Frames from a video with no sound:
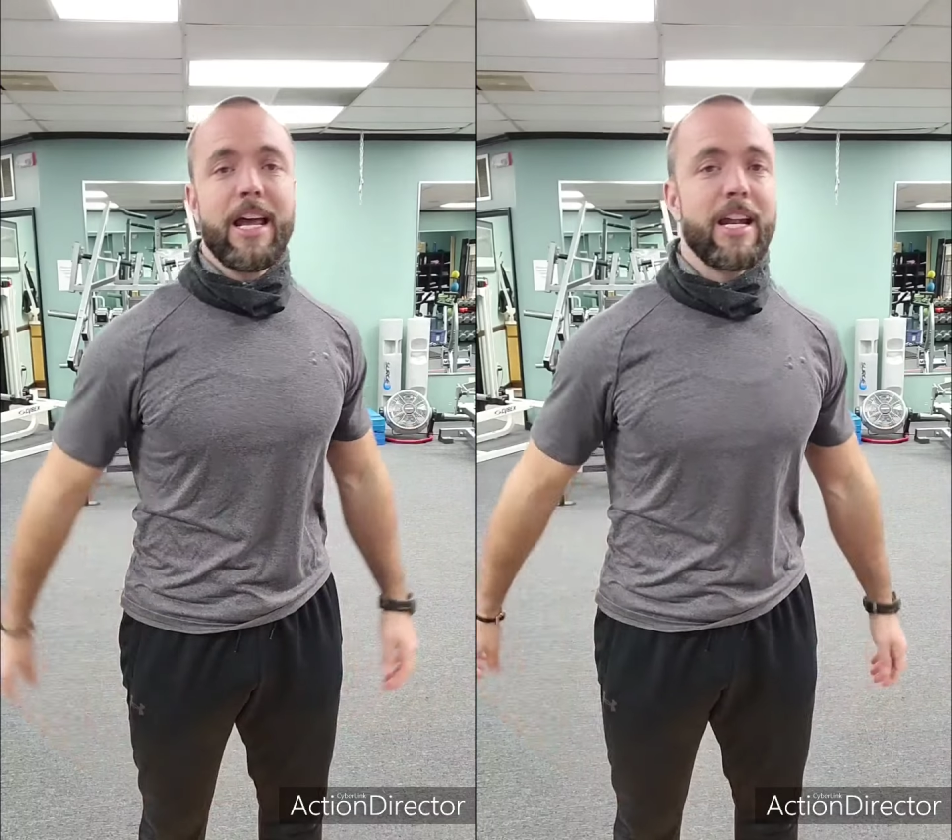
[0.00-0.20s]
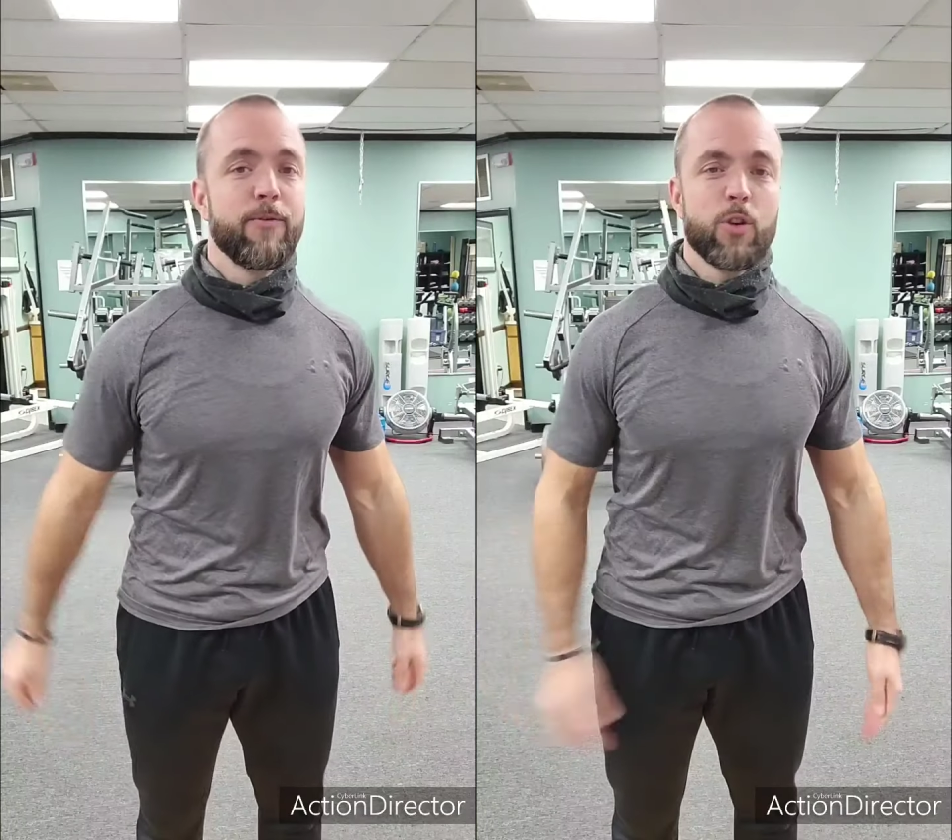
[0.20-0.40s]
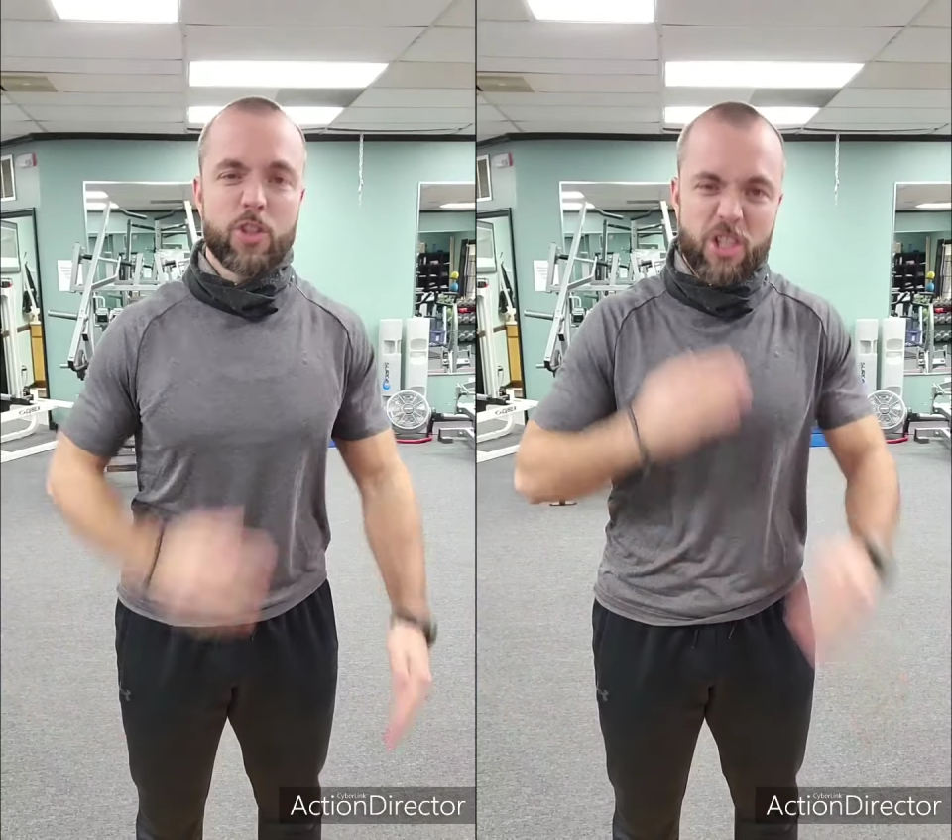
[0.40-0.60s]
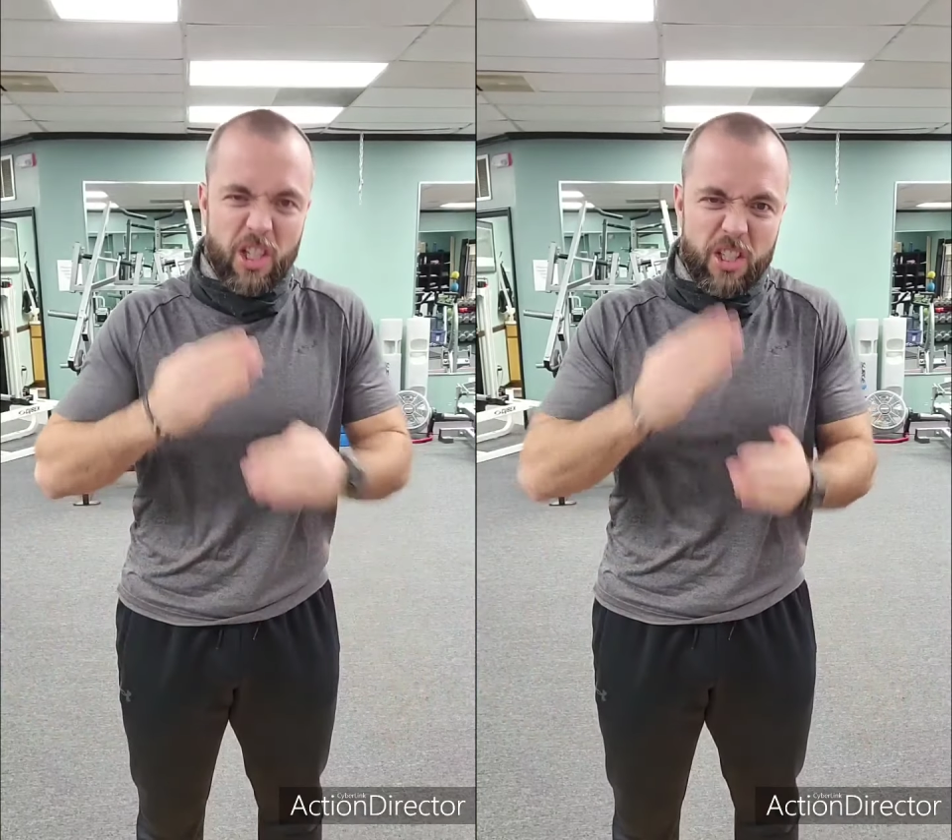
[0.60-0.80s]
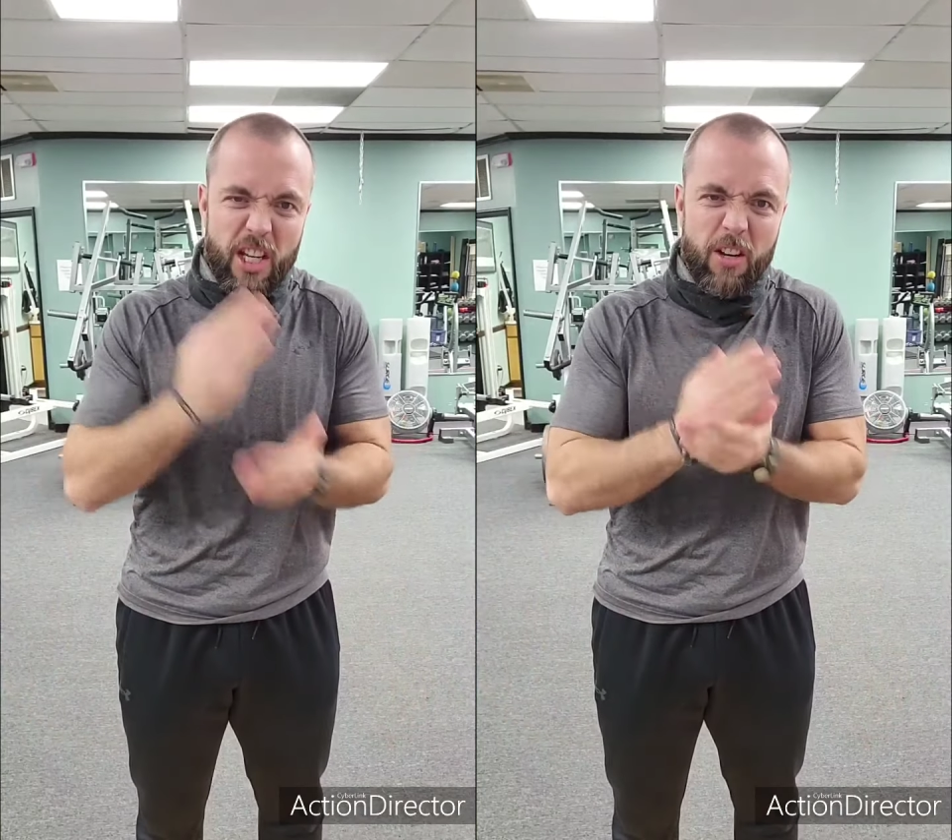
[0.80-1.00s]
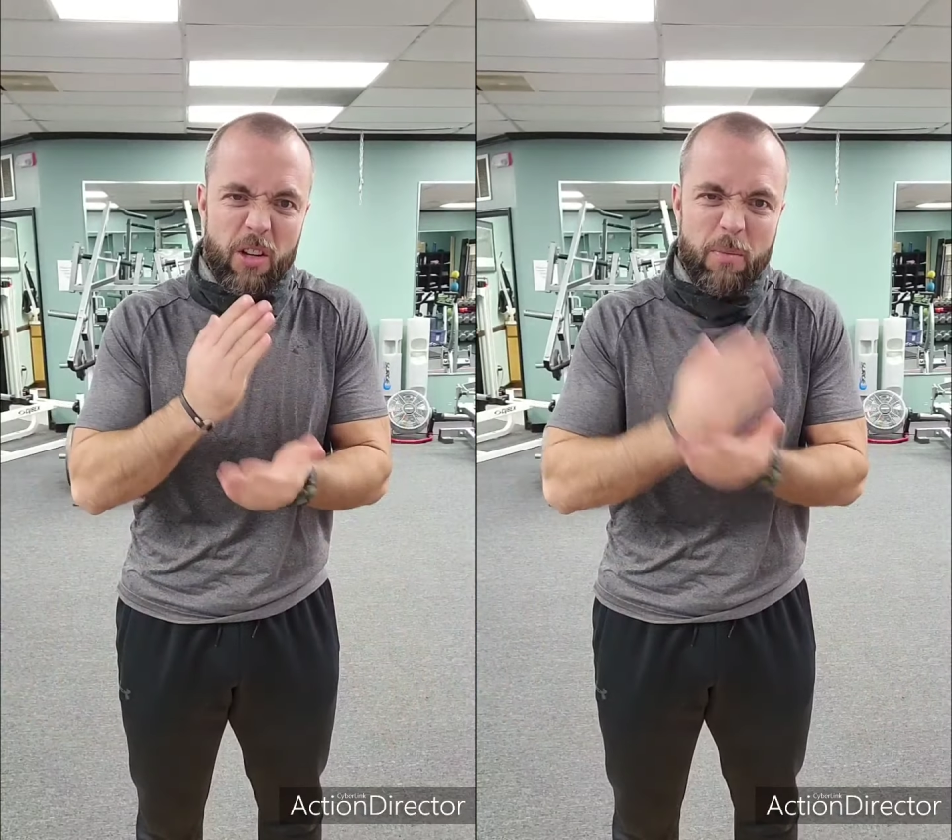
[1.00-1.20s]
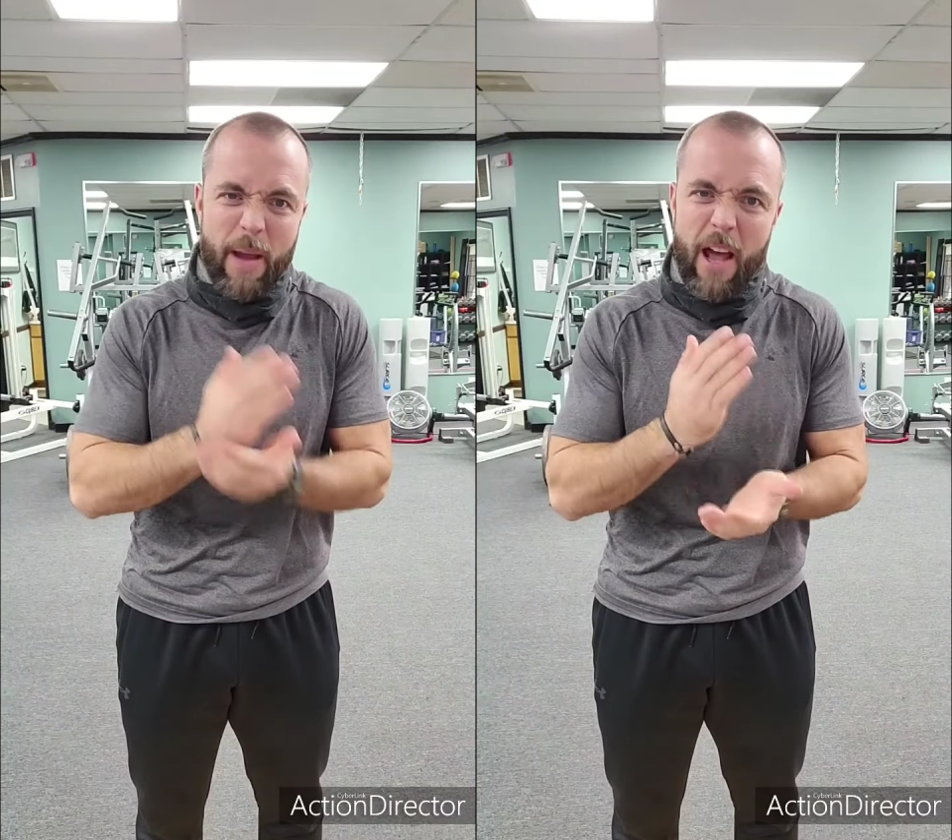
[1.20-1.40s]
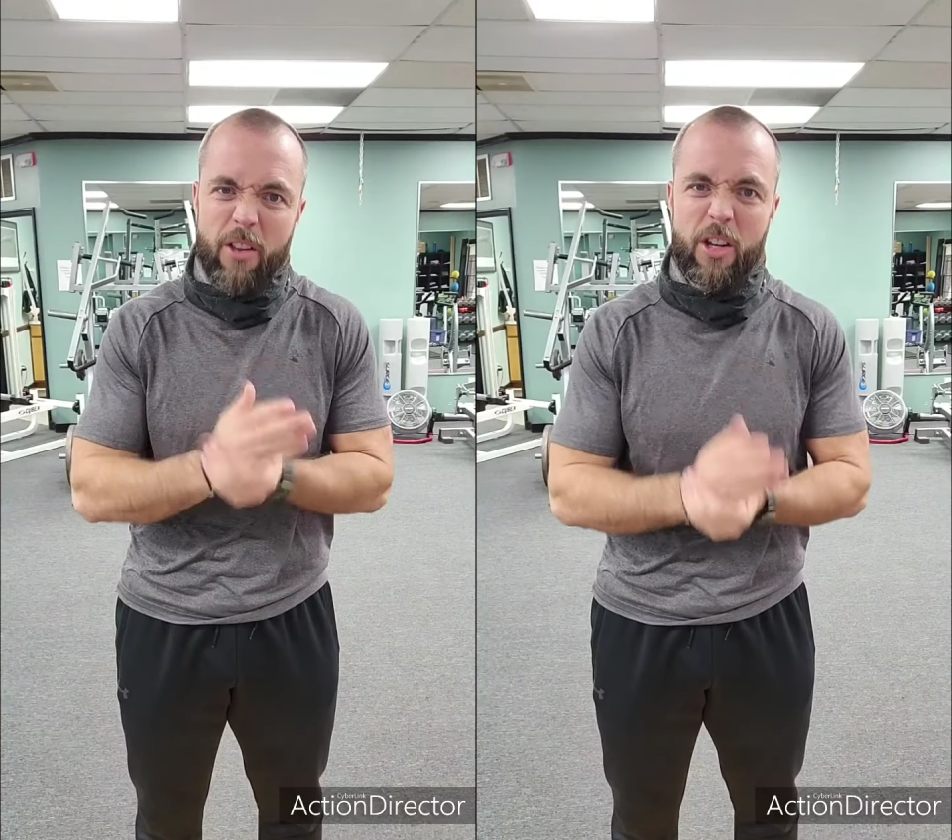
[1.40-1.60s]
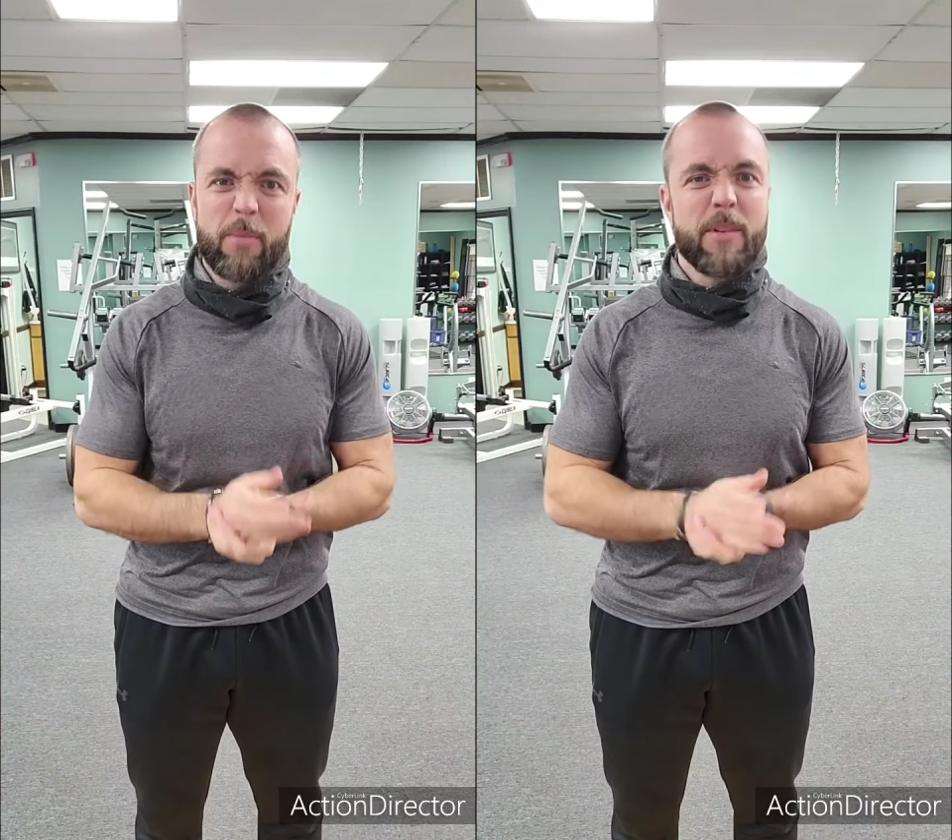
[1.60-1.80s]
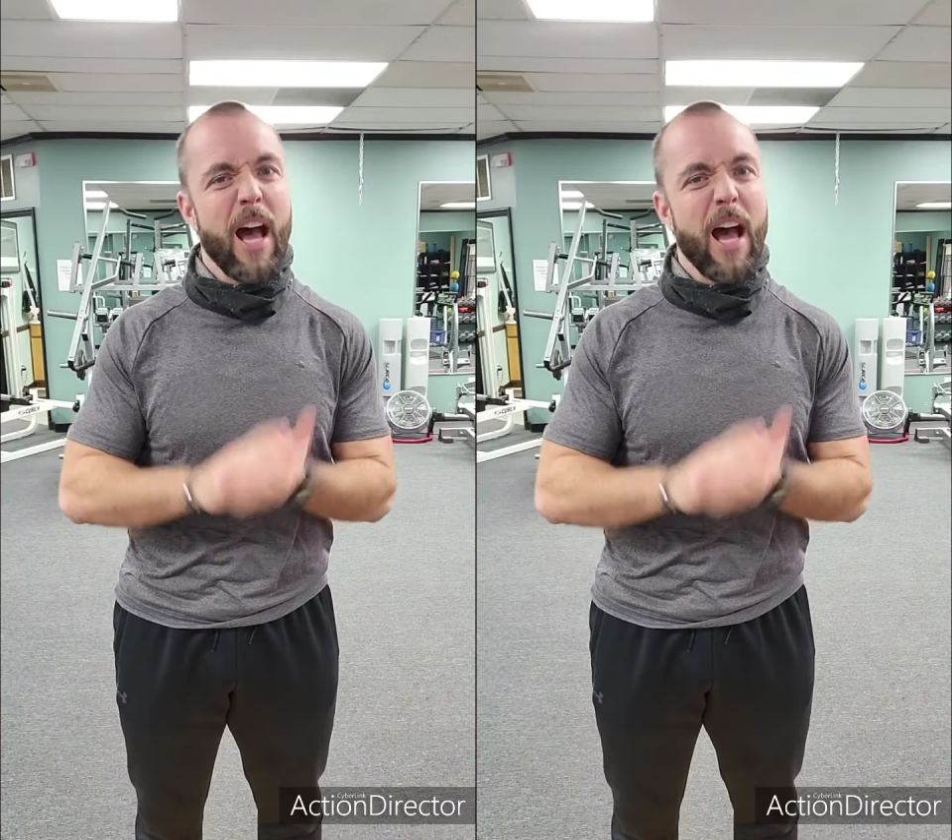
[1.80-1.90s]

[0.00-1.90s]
And if you're just continually pounding them,